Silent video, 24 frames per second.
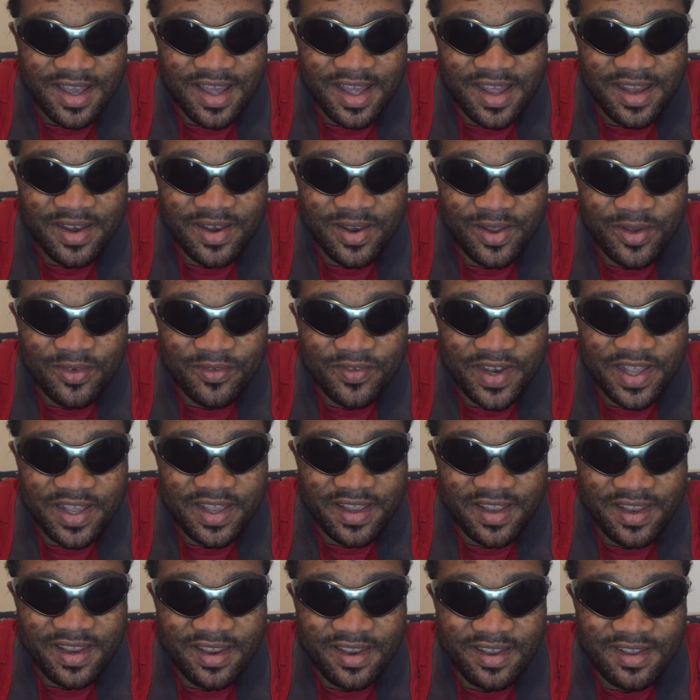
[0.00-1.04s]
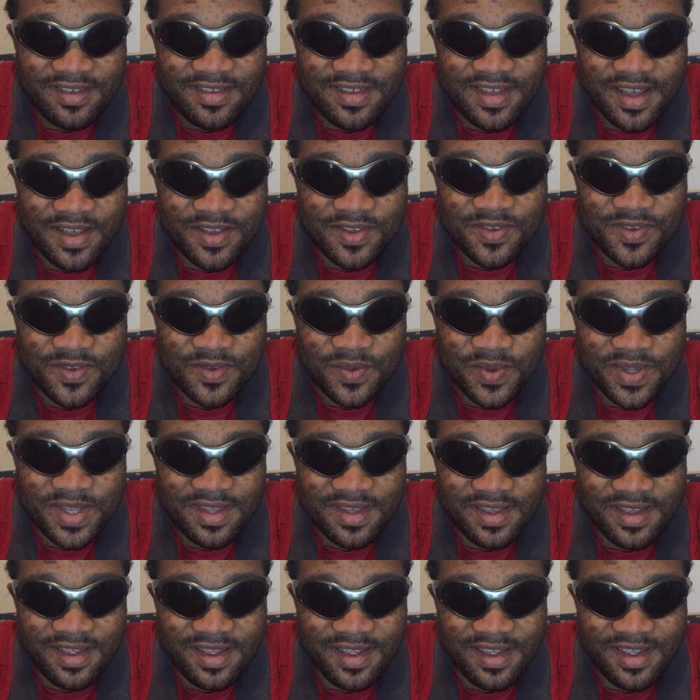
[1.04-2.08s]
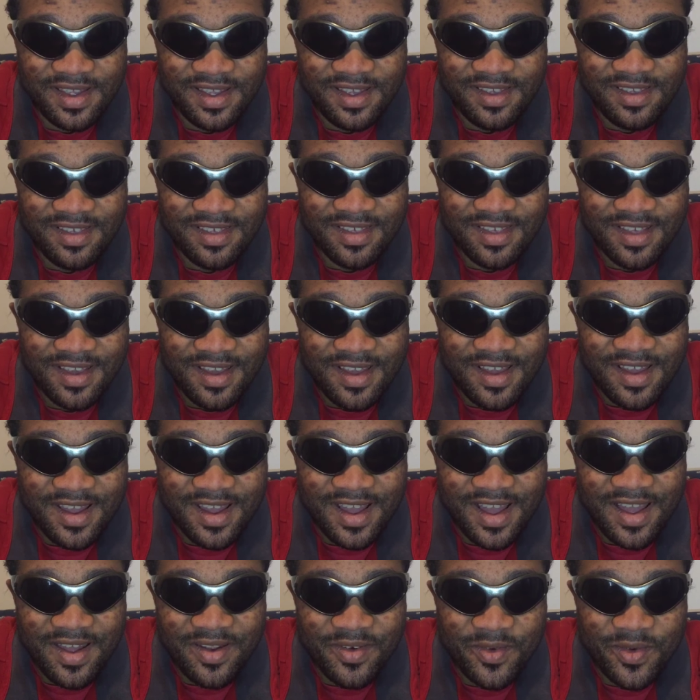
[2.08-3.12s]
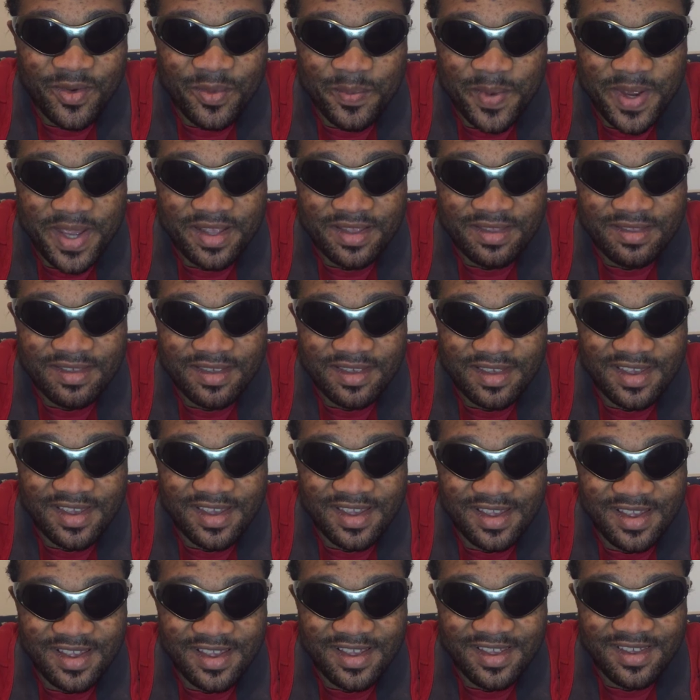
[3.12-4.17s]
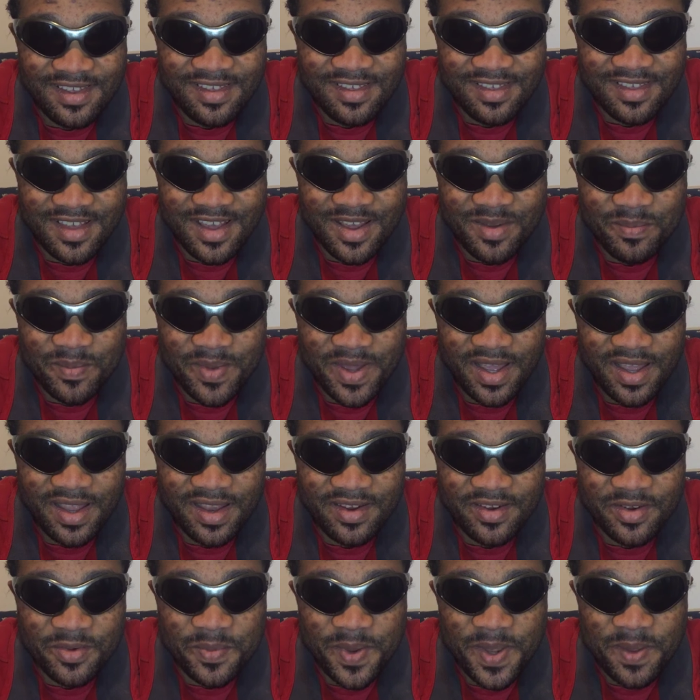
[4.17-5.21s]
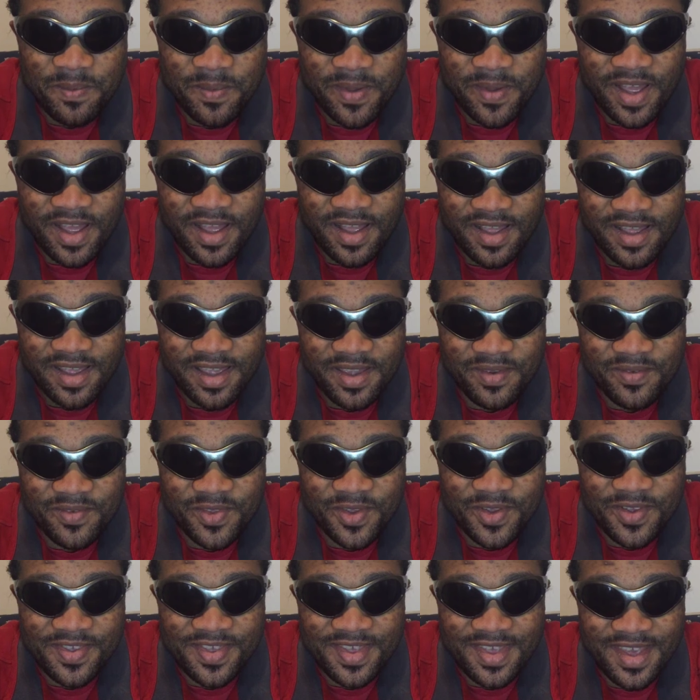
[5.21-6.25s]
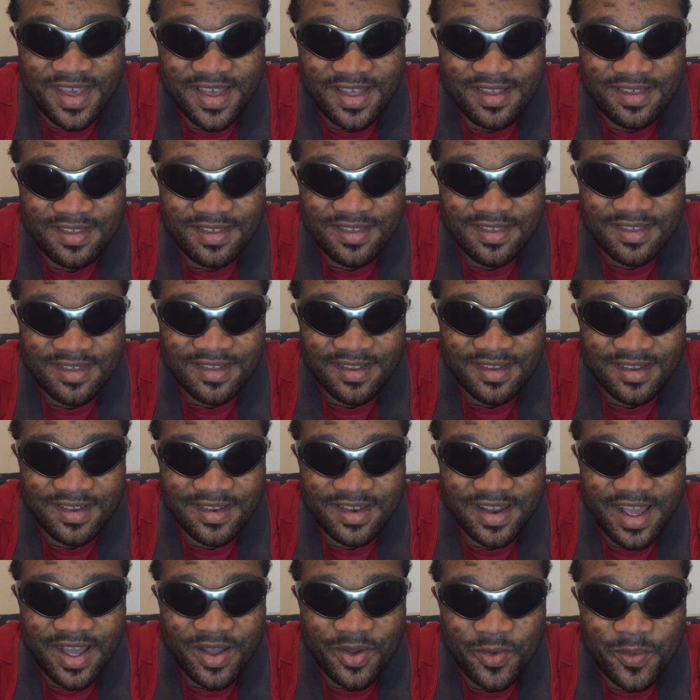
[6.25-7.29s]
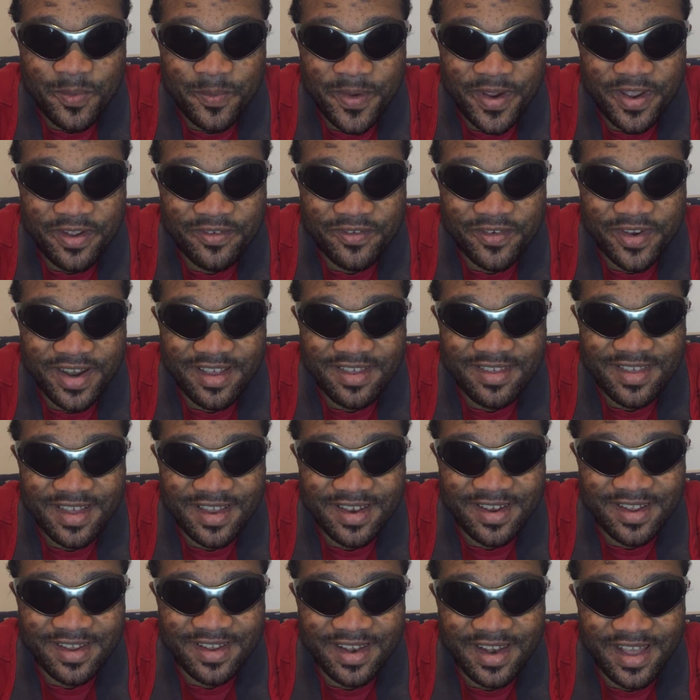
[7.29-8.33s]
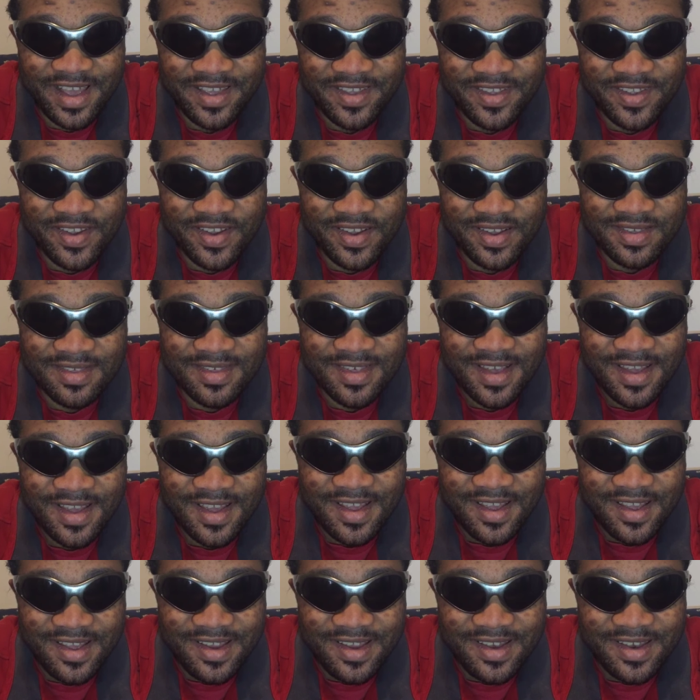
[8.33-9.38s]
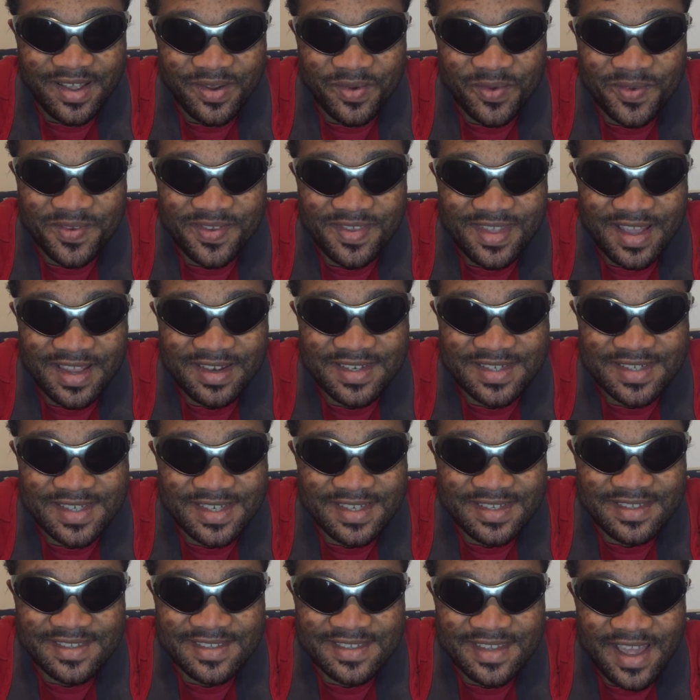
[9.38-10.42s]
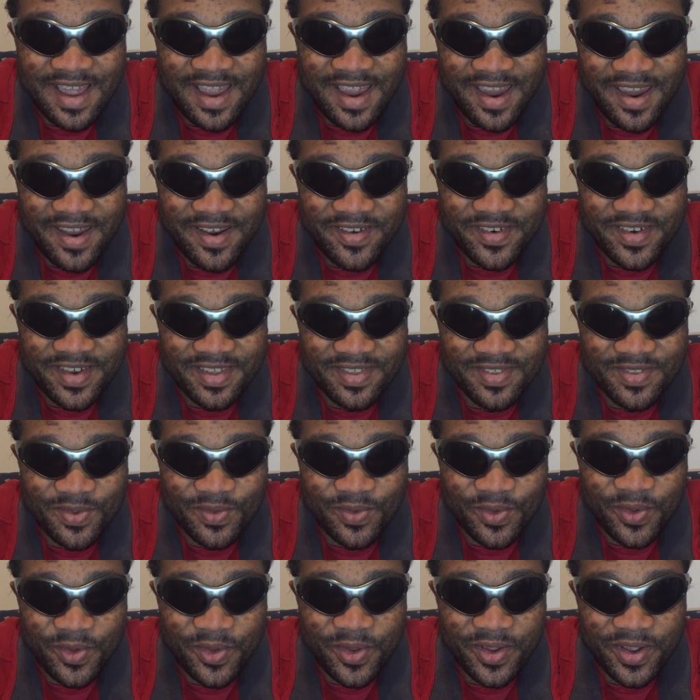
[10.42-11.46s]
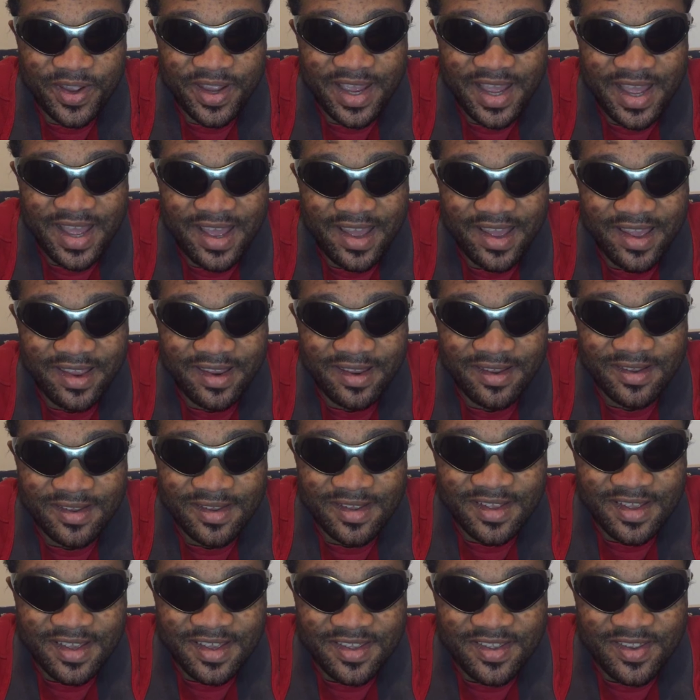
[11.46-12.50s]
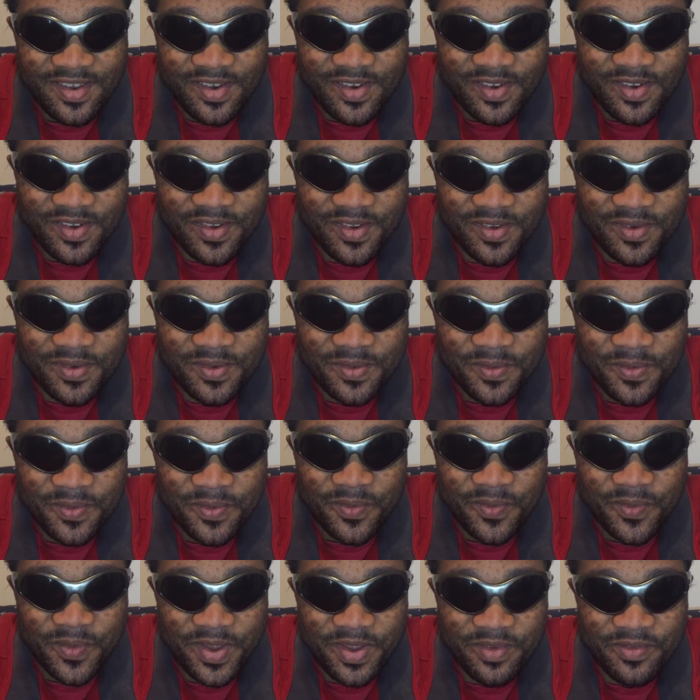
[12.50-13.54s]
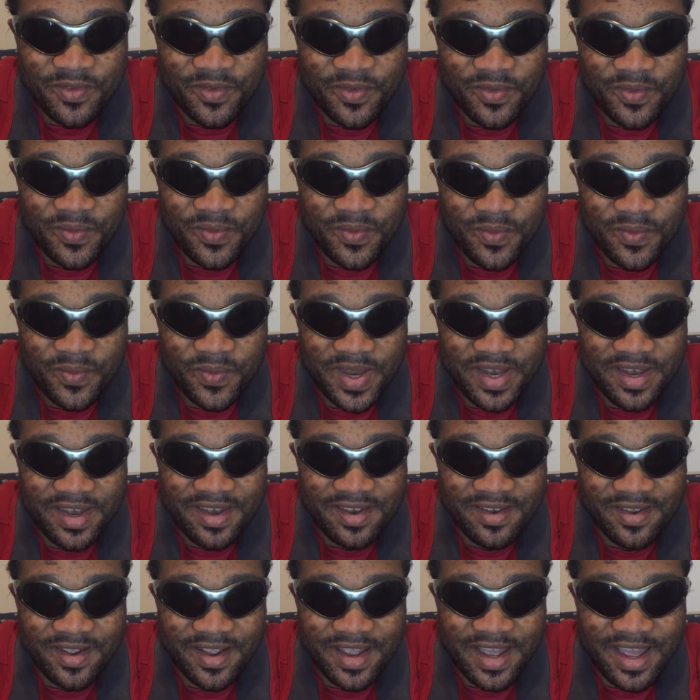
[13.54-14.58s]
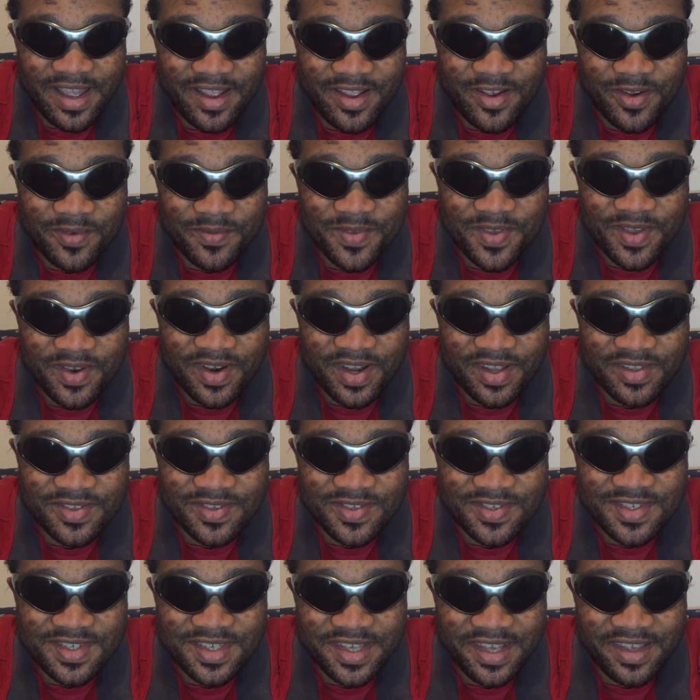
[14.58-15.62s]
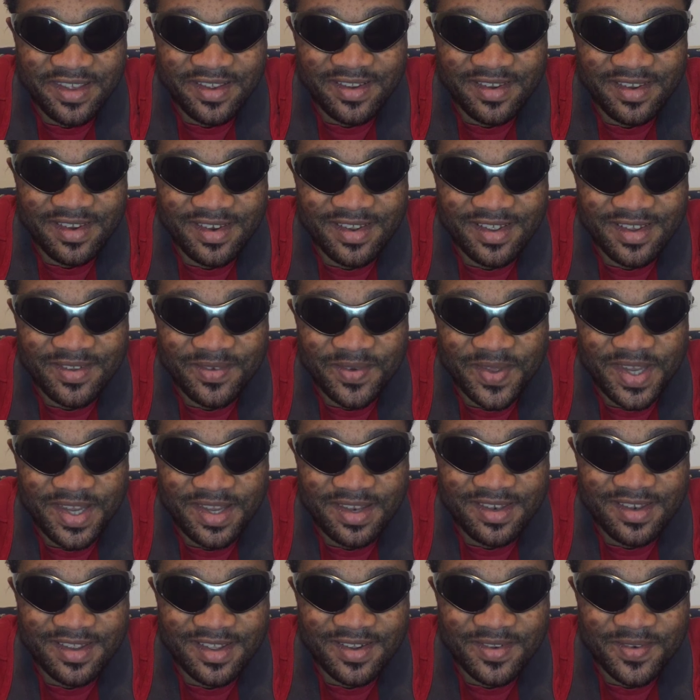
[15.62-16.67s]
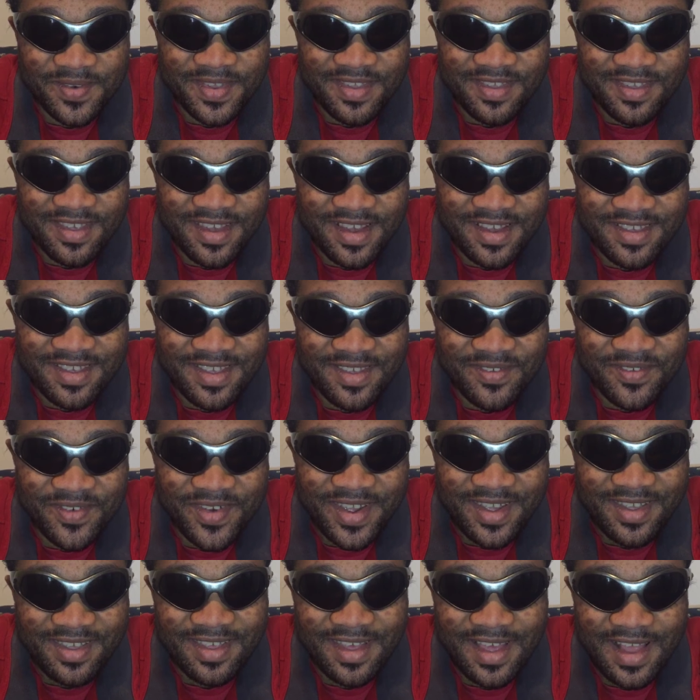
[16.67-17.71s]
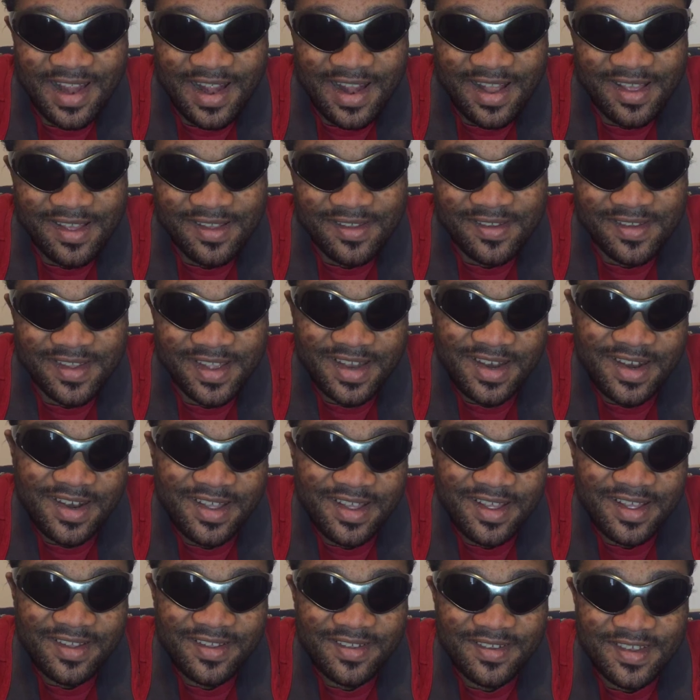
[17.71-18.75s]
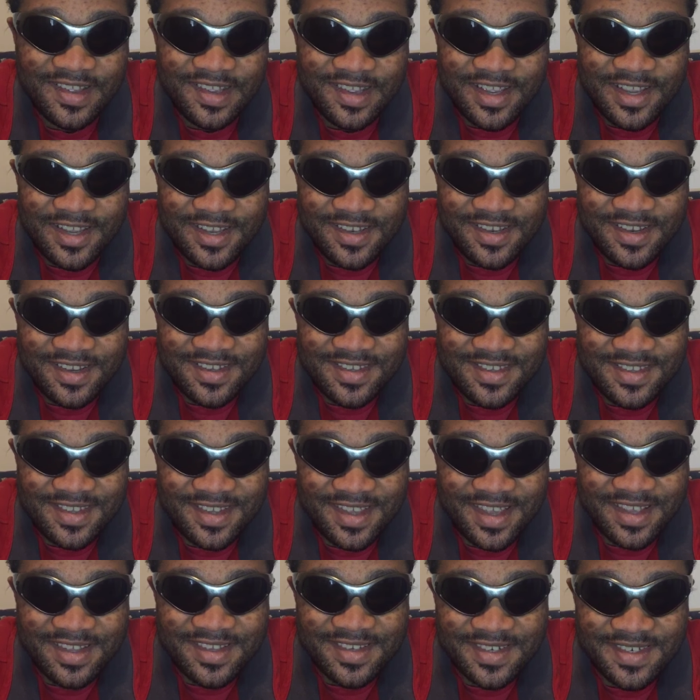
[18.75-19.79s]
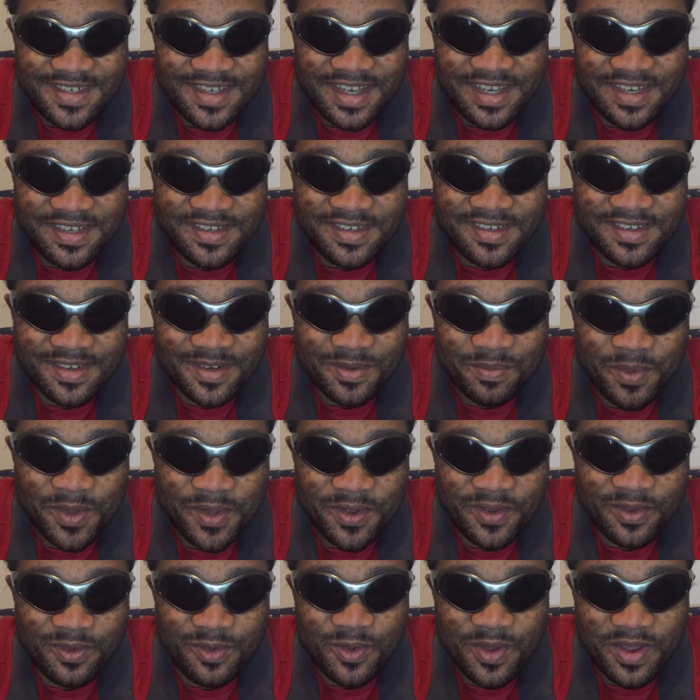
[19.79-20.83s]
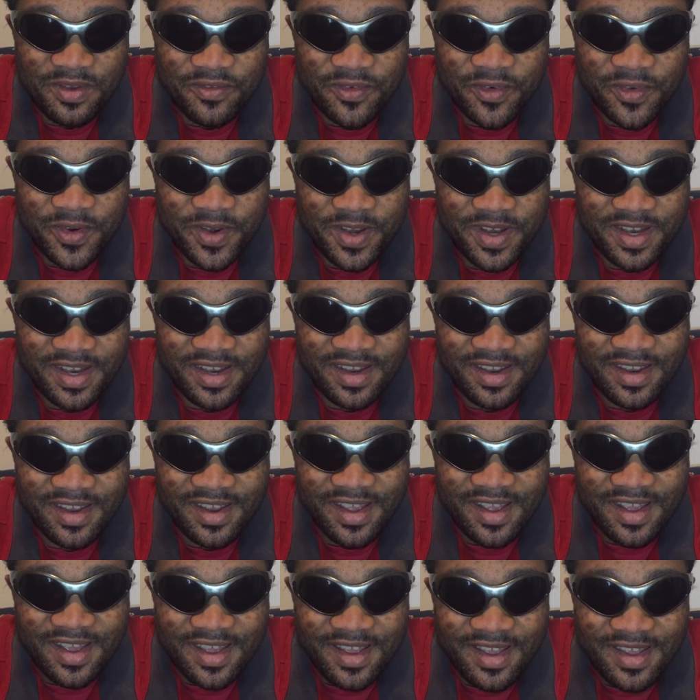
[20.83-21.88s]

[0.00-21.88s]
how lovely he is, how sweet he is, how romantic he is. Come on, remember, if those girls, their own boyfriends are not like yours, they will start desiring to know your guy. You know, even when your guy comes around to see you, you know the way they talk with sexy voice, hello, hello, just to get attention, because you have already